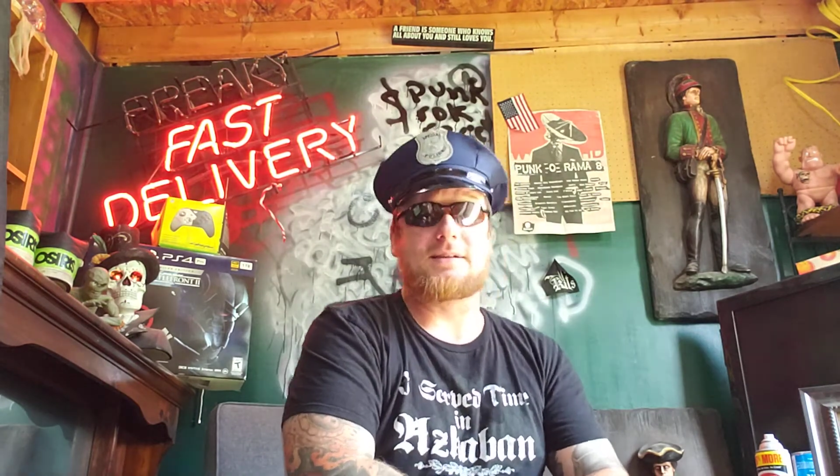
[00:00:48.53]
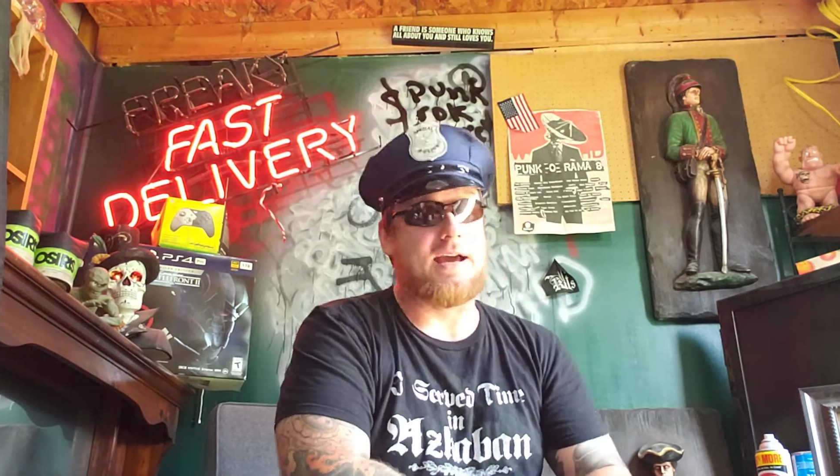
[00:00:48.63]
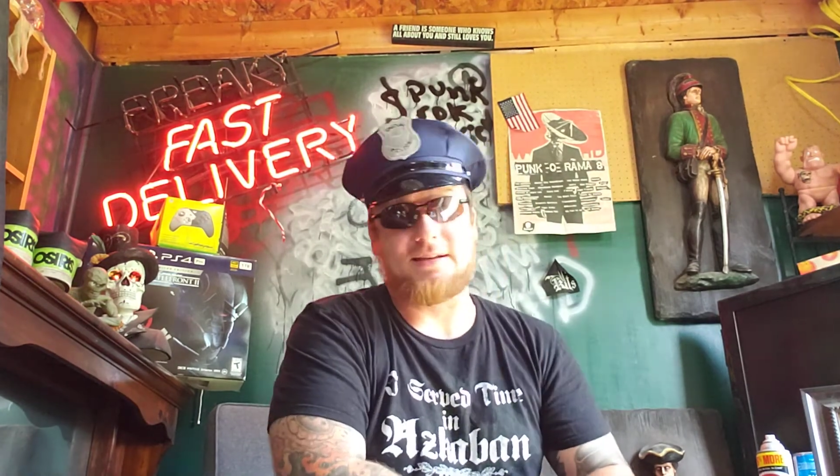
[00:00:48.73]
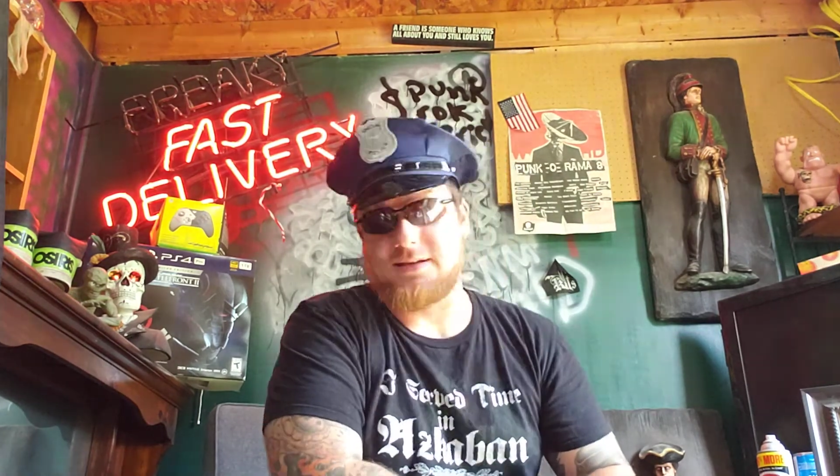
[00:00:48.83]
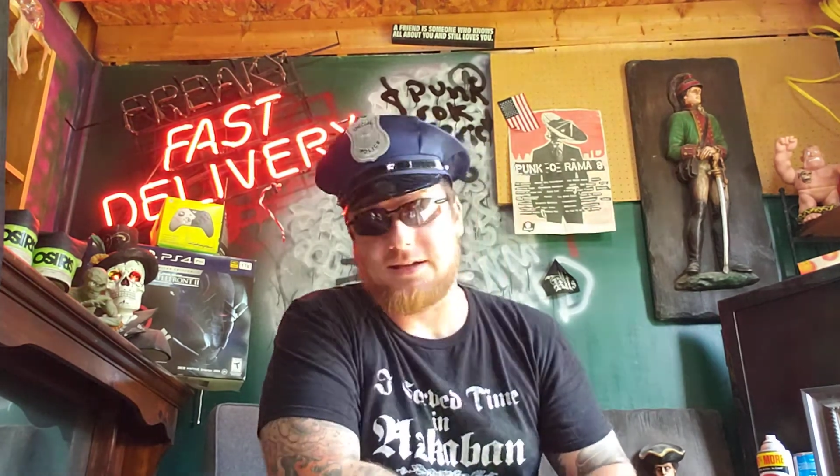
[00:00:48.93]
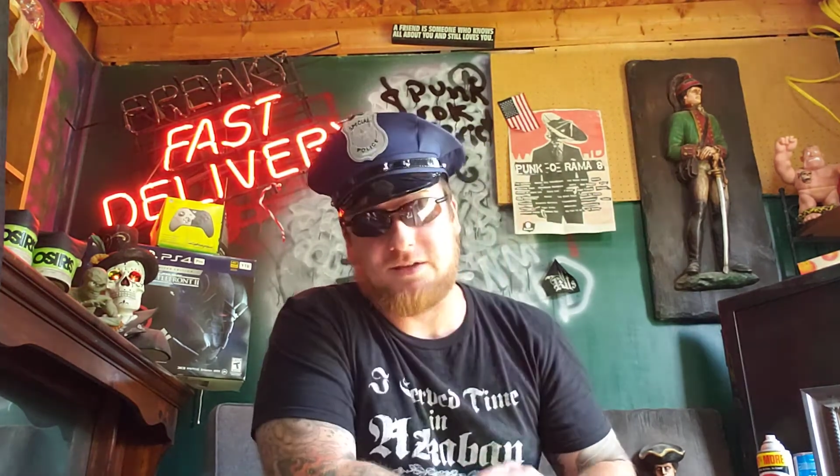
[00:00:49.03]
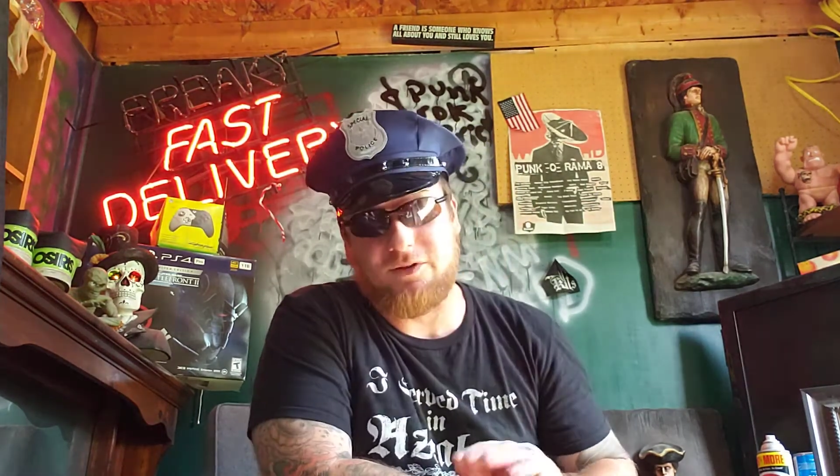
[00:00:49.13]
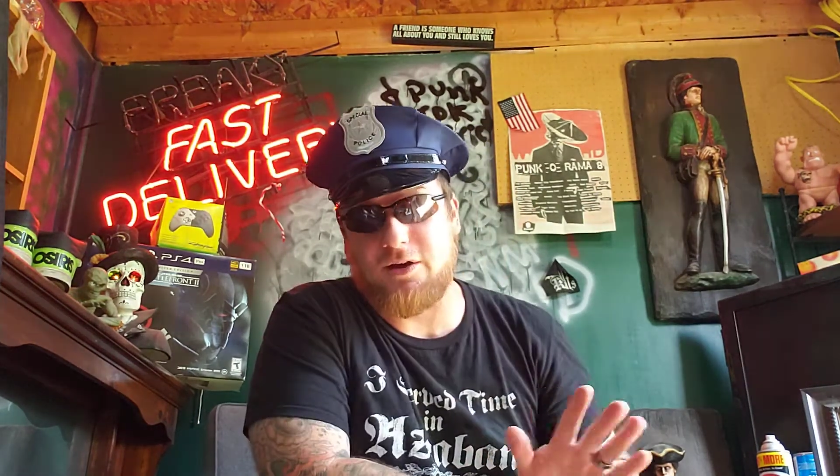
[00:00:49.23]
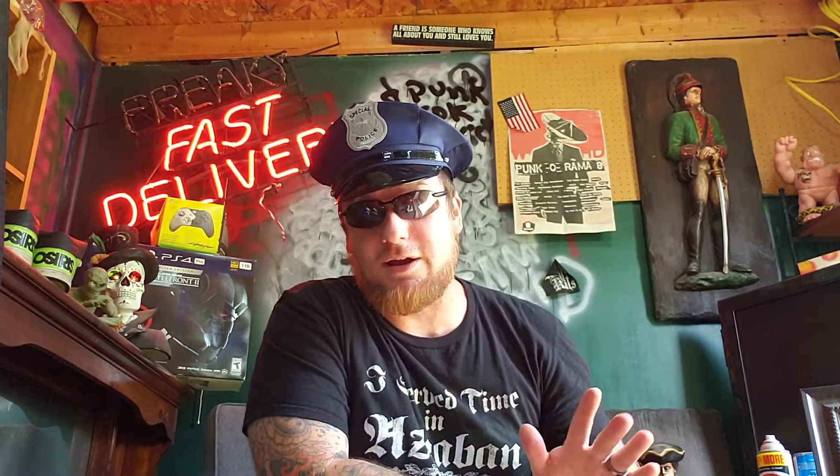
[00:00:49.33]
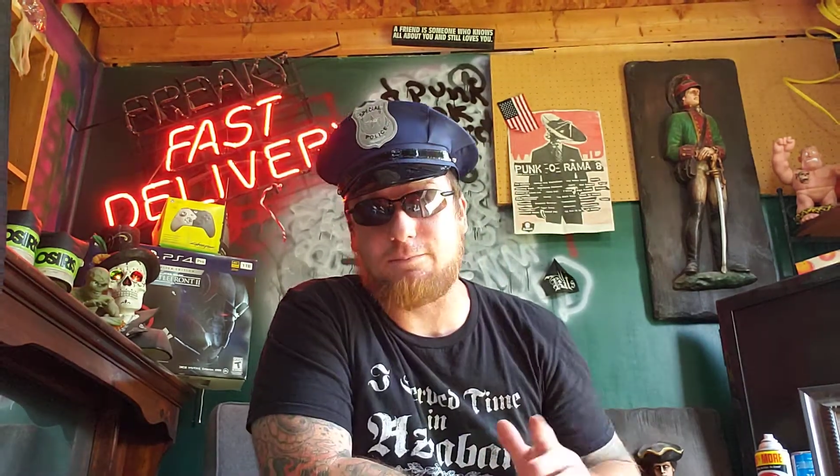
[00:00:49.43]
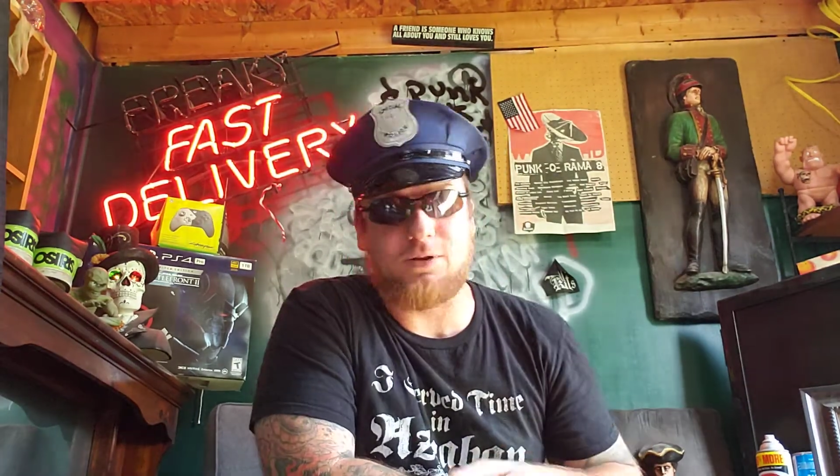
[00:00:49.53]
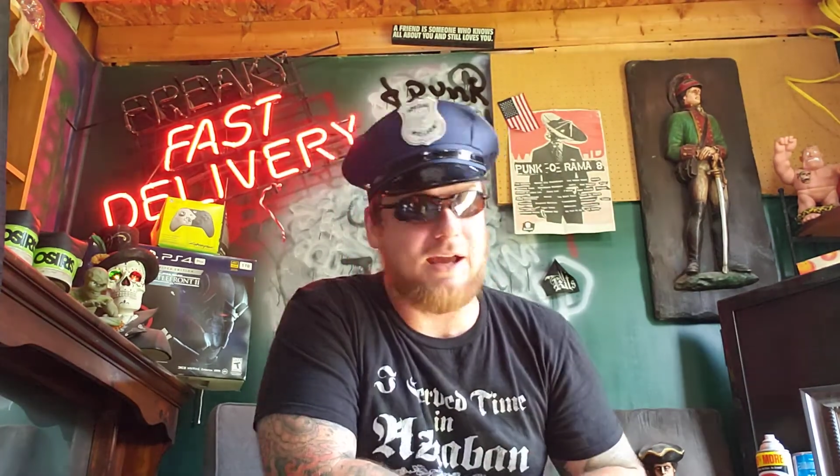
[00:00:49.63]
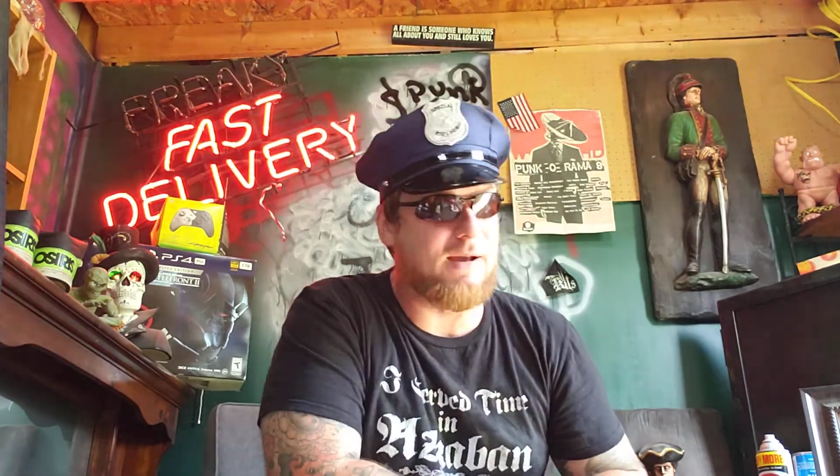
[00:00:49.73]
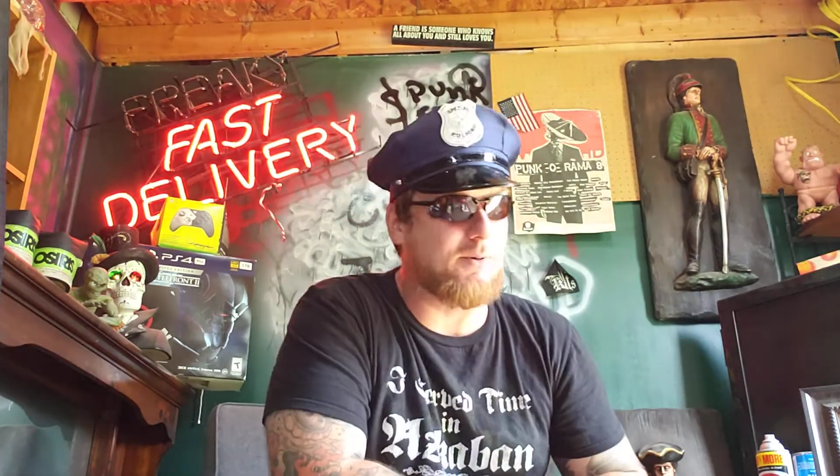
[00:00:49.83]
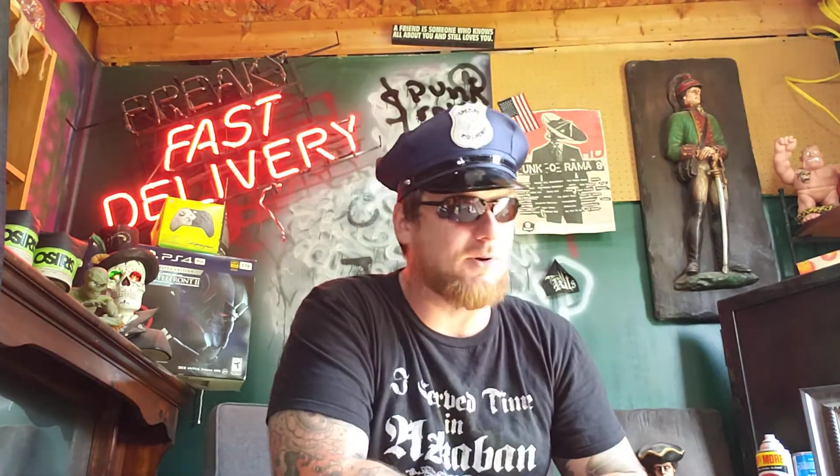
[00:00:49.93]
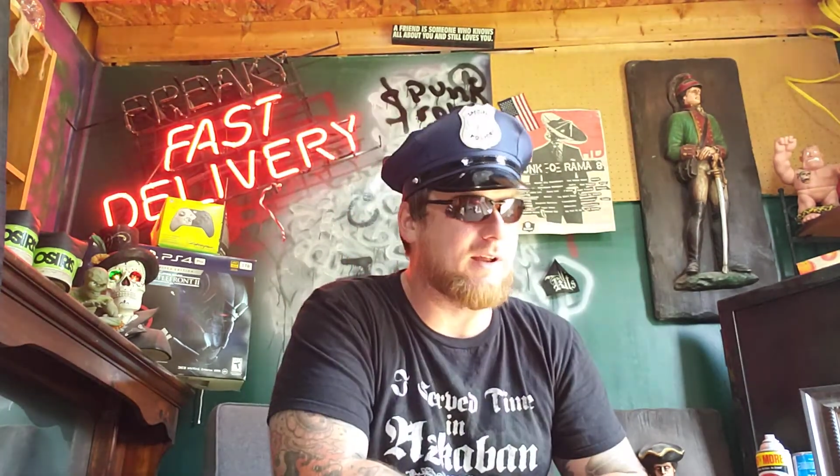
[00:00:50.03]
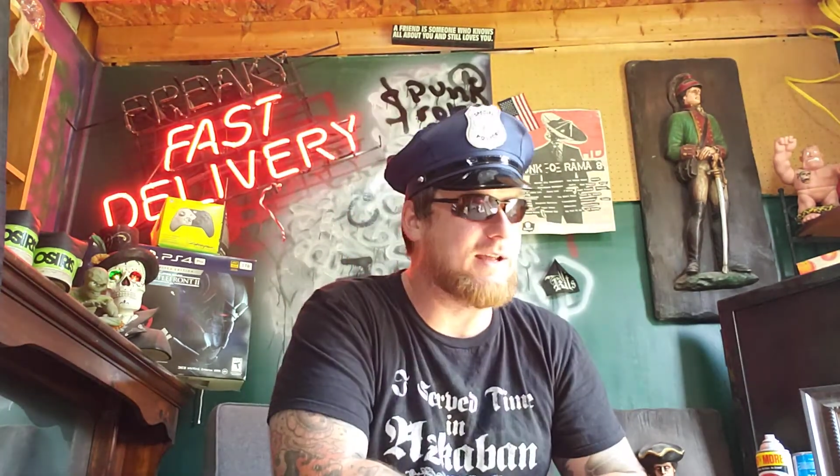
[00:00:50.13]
Yes, it is very playable,